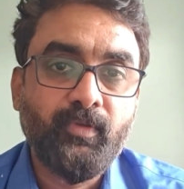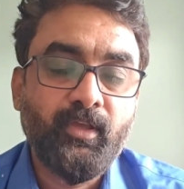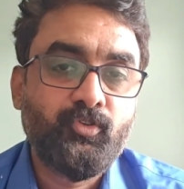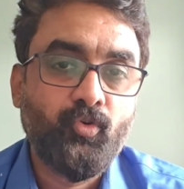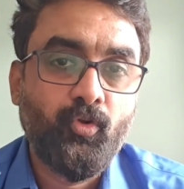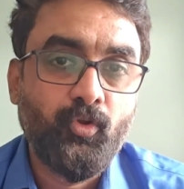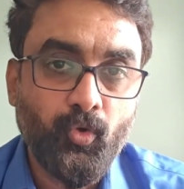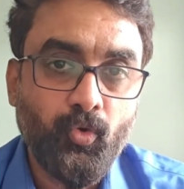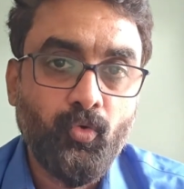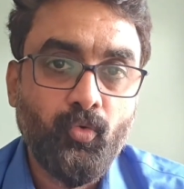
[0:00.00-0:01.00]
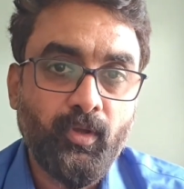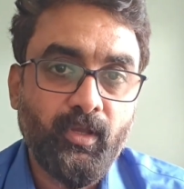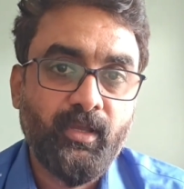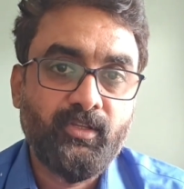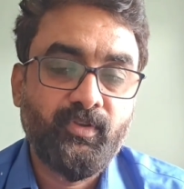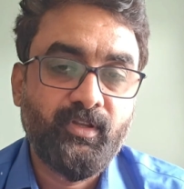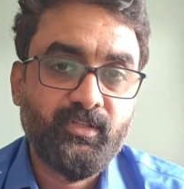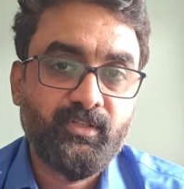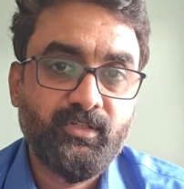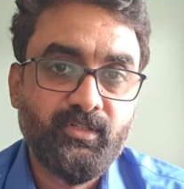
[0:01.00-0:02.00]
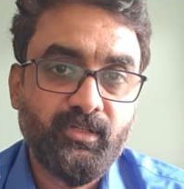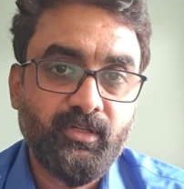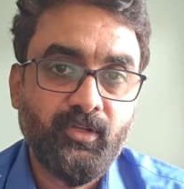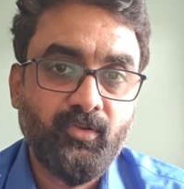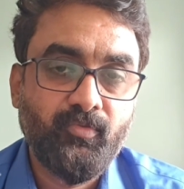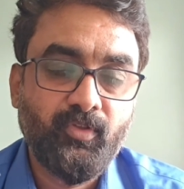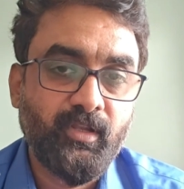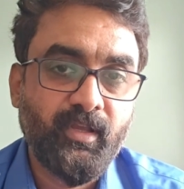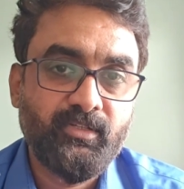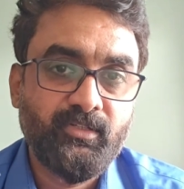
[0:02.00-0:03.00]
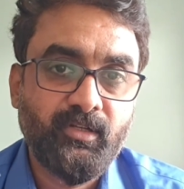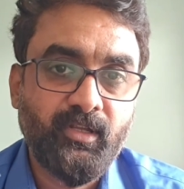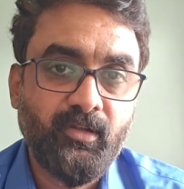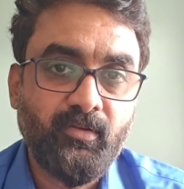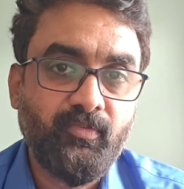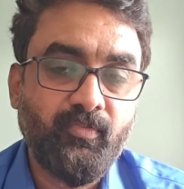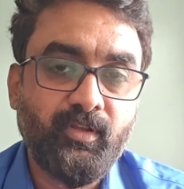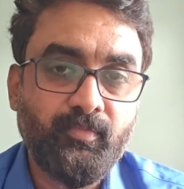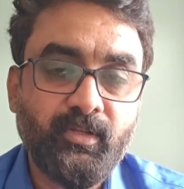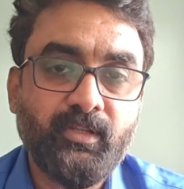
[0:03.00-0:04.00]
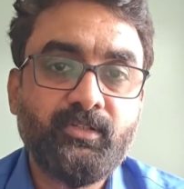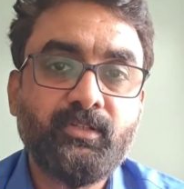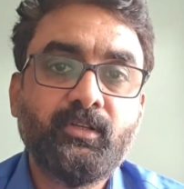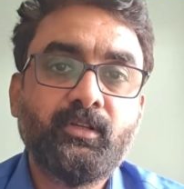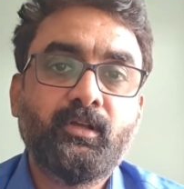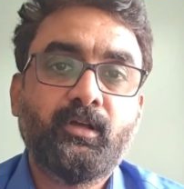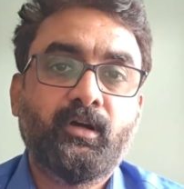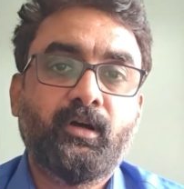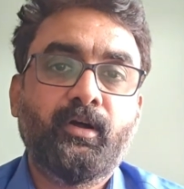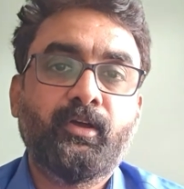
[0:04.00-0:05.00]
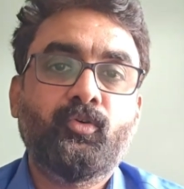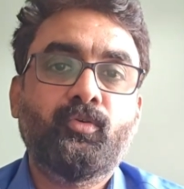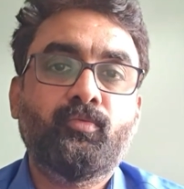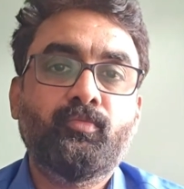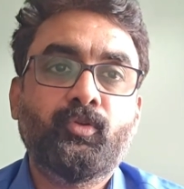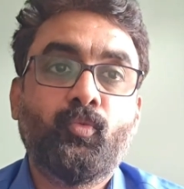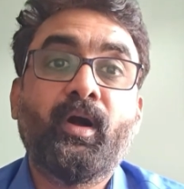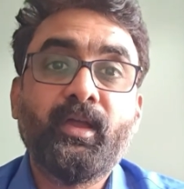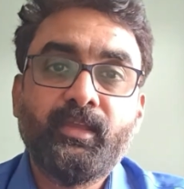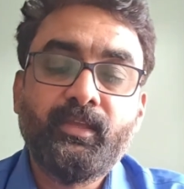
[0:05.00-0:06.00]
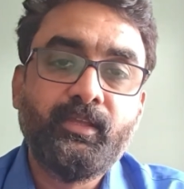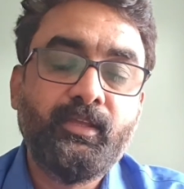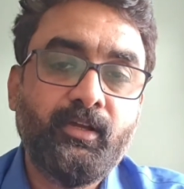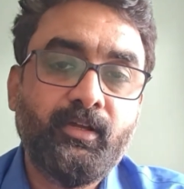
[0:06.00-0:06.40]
as you all know, as we discussed for the last 10-15 minutes, why